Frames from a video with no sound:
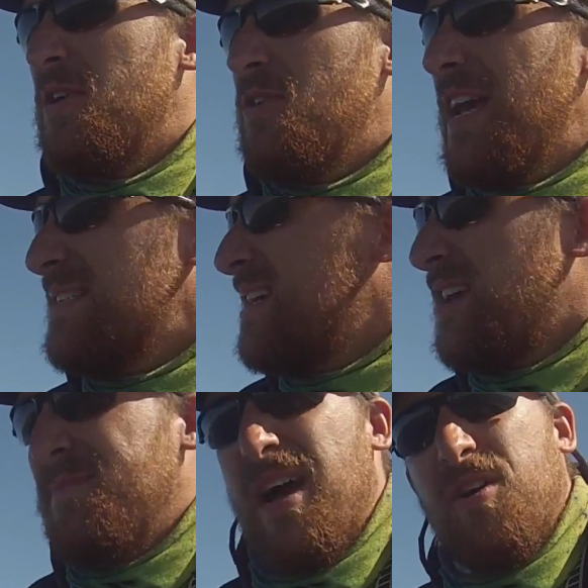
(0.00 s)
you guys can
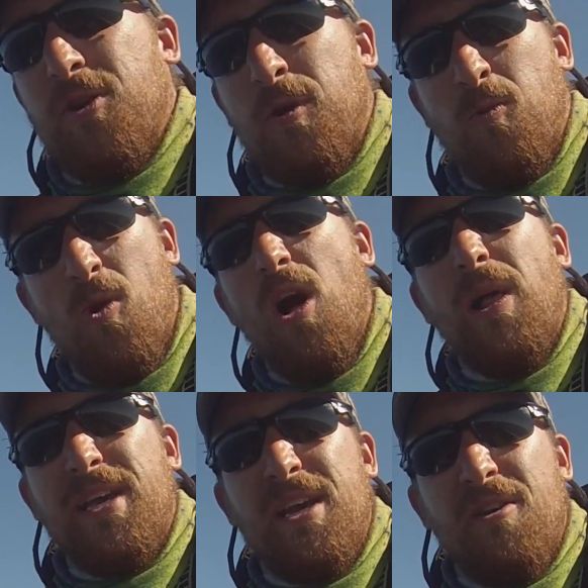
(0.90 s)
come down here with
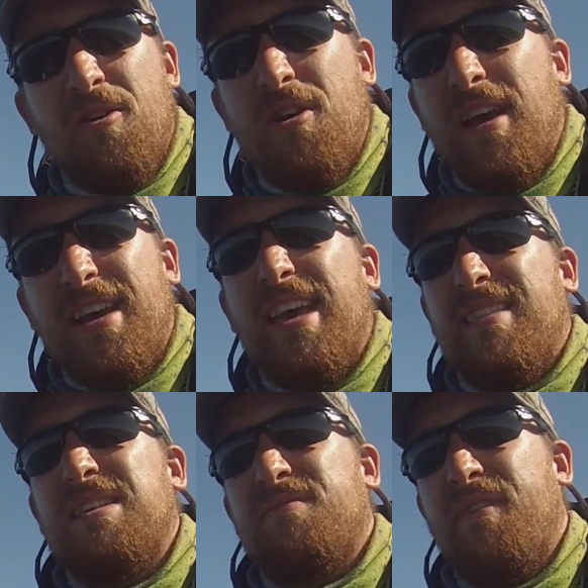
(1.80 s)
walleye gear and get
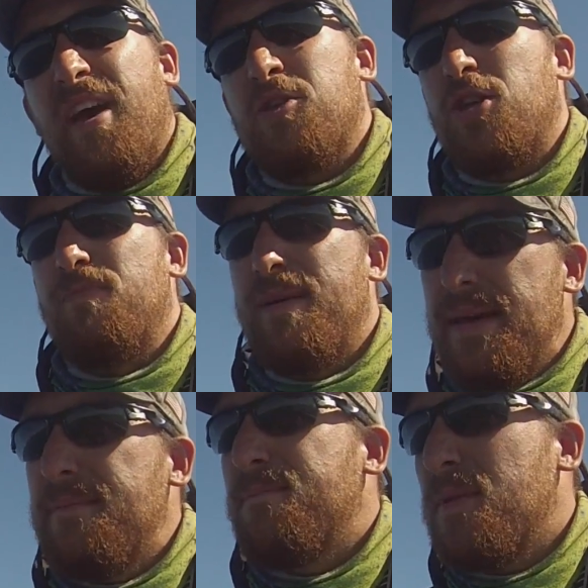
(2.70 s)
these fish.
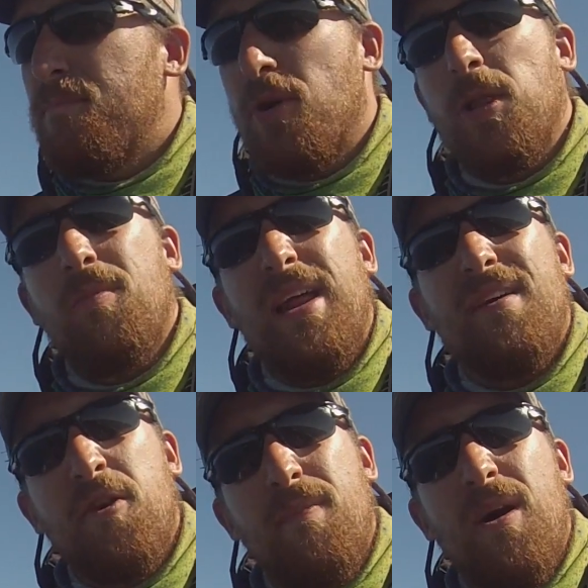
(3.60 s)
Maybe put a little bit
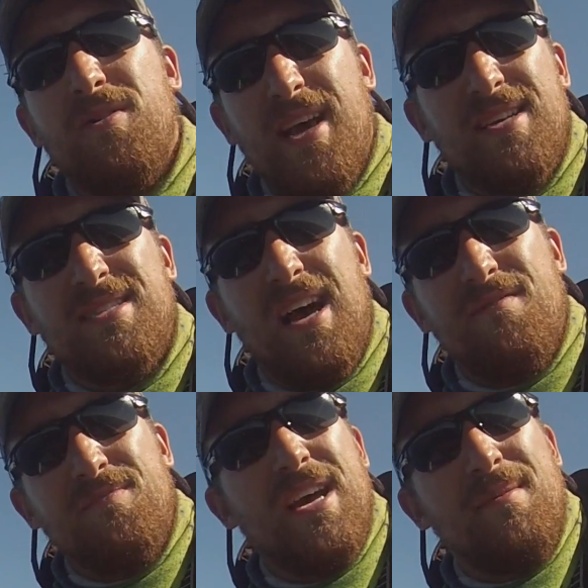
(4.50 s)
heavier pound test
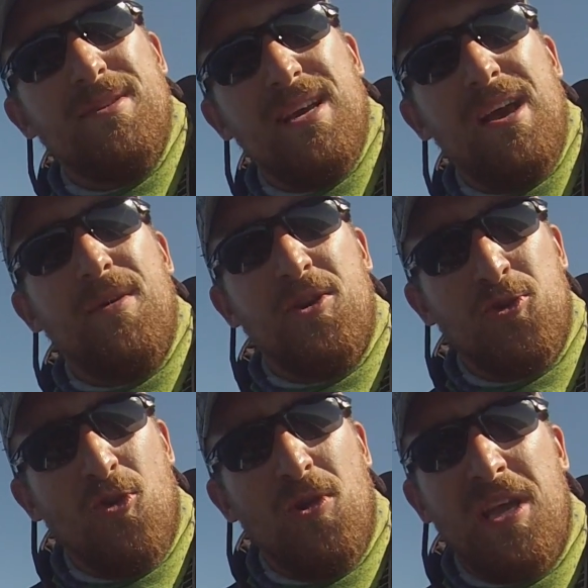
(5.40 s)
on from time to time on your
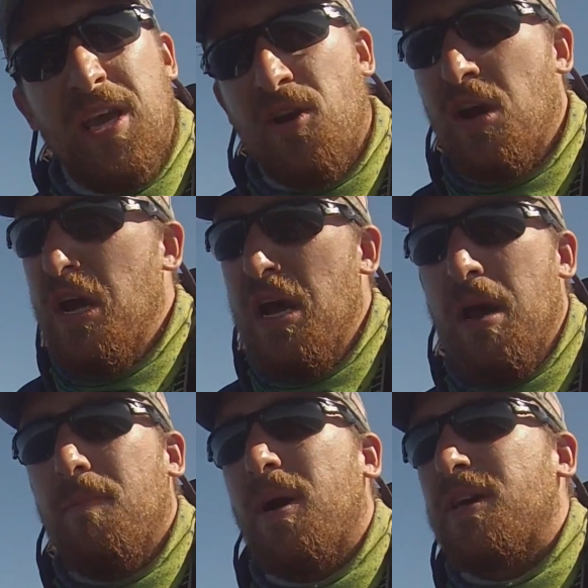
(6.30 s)
trolling gear,
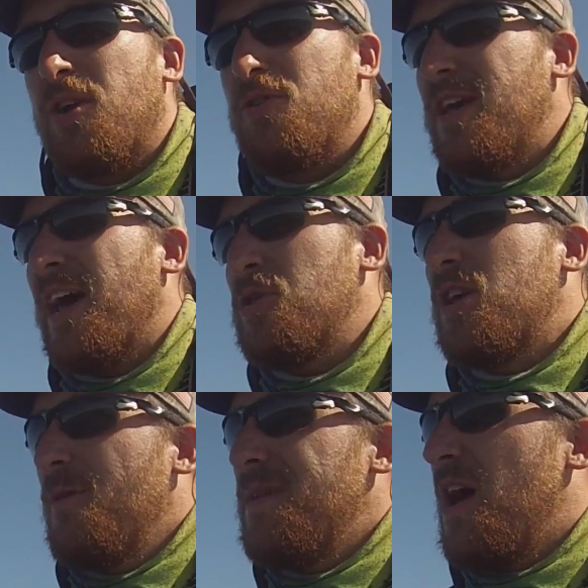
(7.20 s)
but you can actually
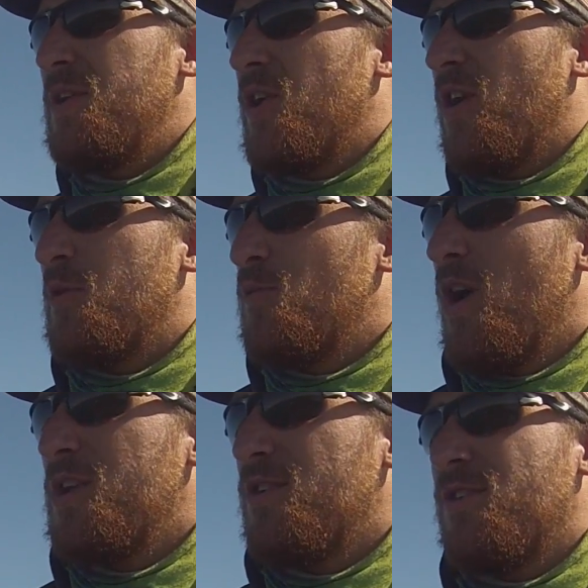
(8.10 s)
come down here and
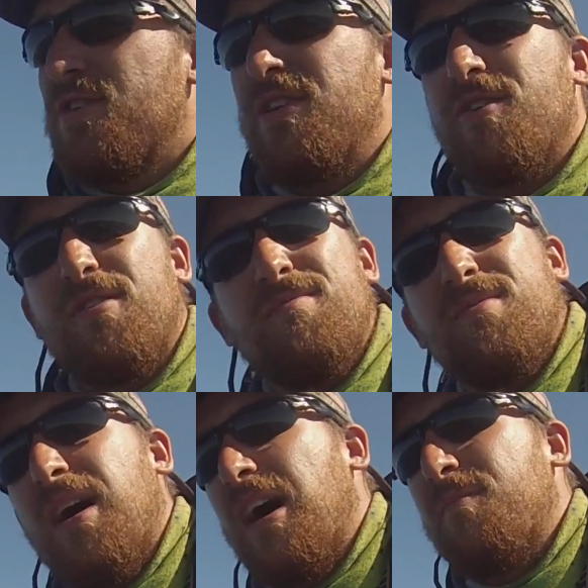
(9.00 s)
run your
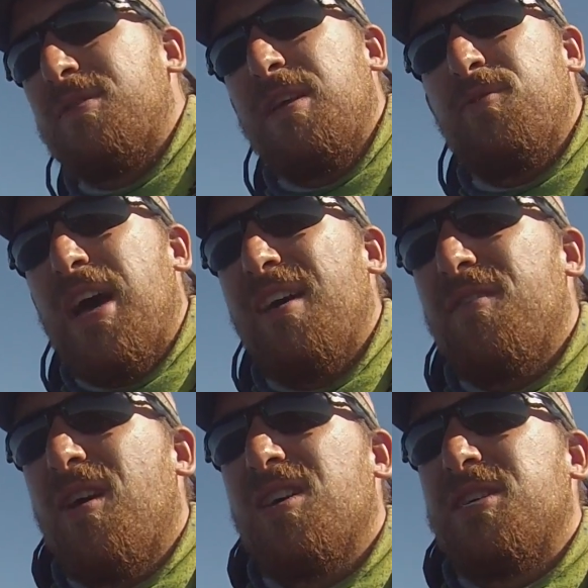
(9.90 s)
deep
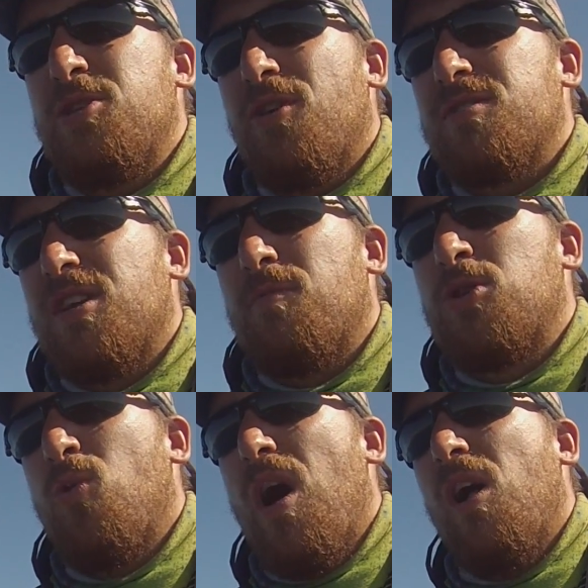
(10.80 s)
diving husky jerks, the
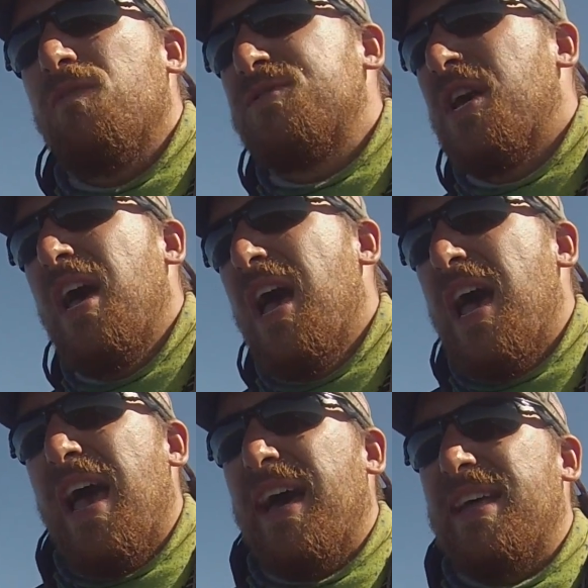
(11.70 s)
number 12s,
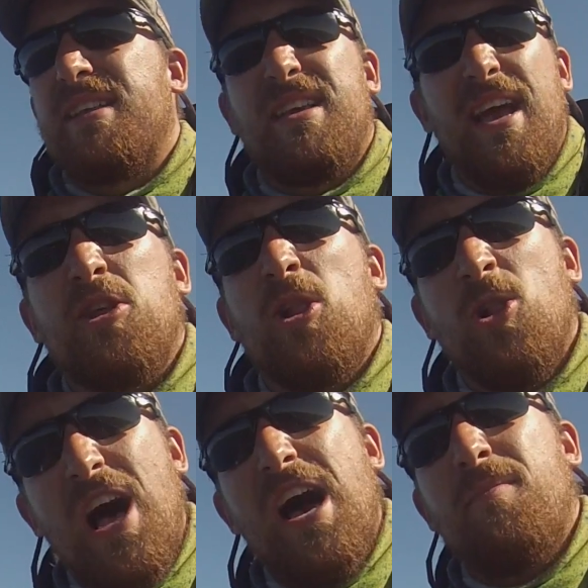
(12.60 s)
and a
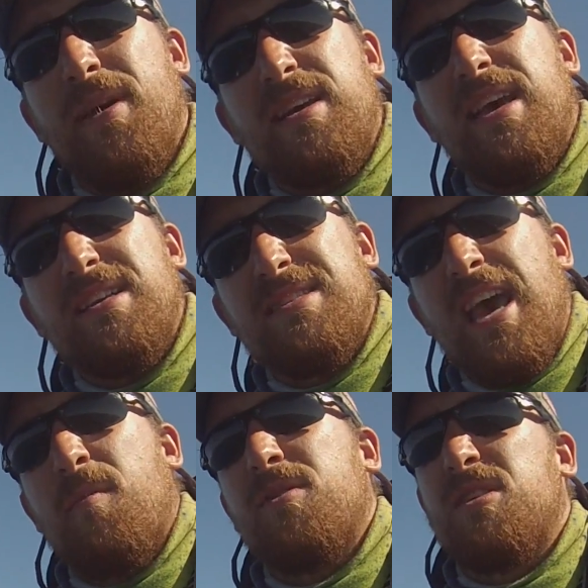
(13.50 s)
lot of big king
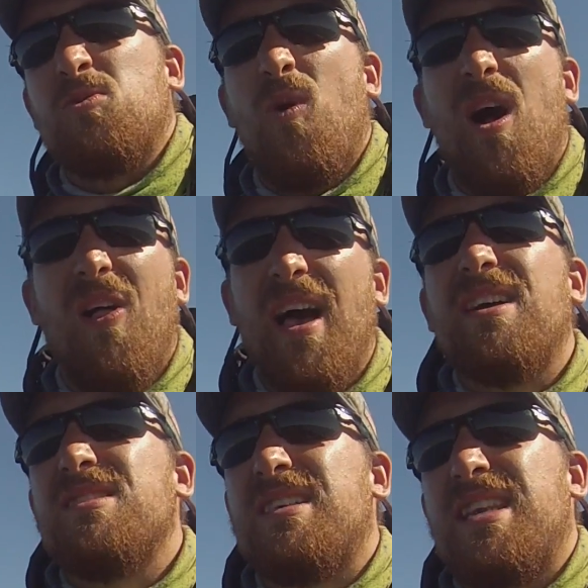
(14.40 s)
salmons, as well
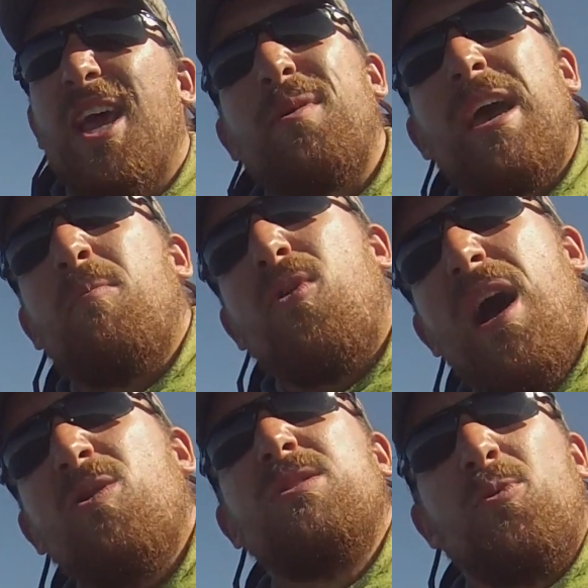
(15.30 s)
as, like today, we had
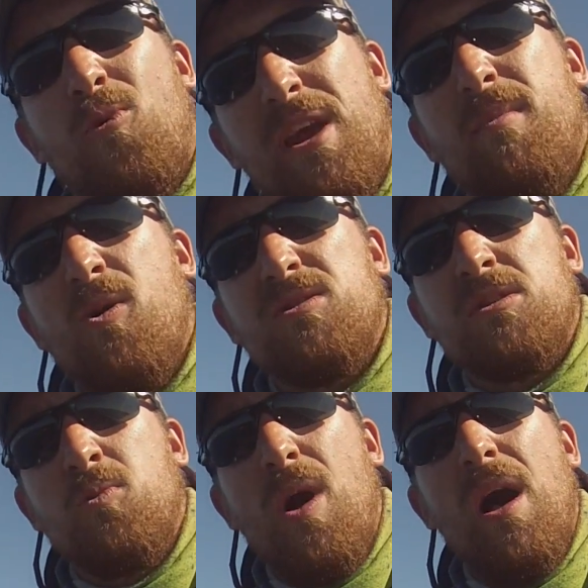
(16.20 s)
browns and rainbows
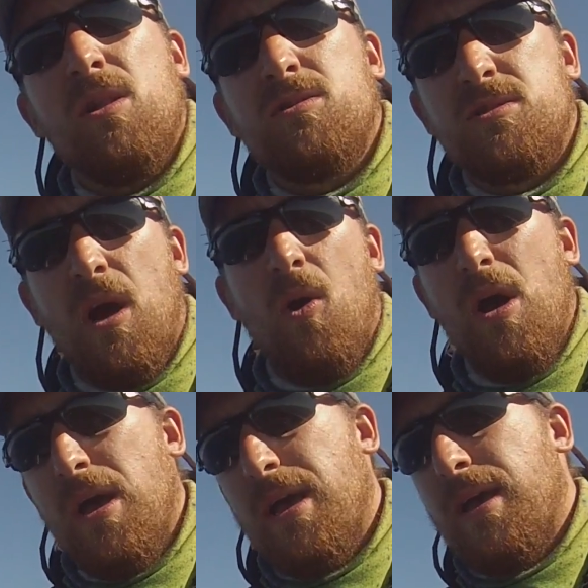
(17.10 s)
as well. So
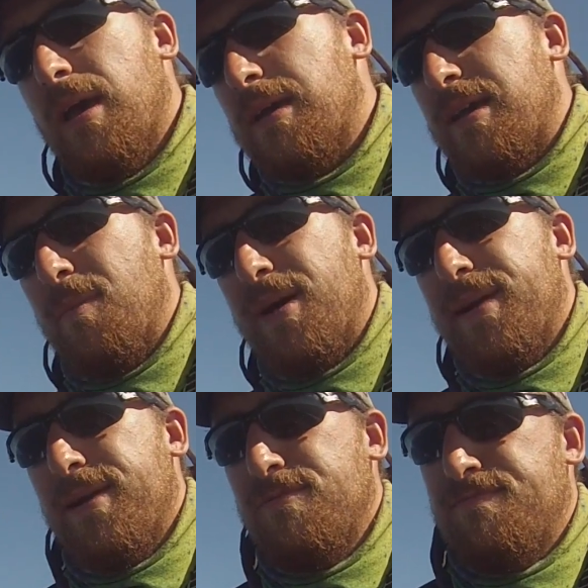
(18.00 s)
come on
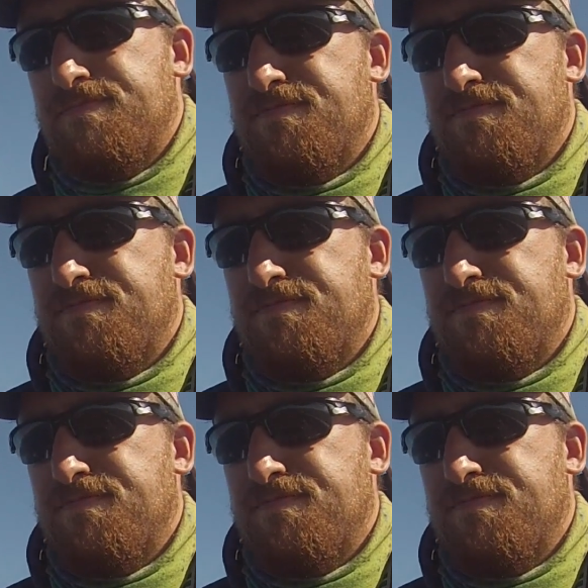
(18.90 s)
down.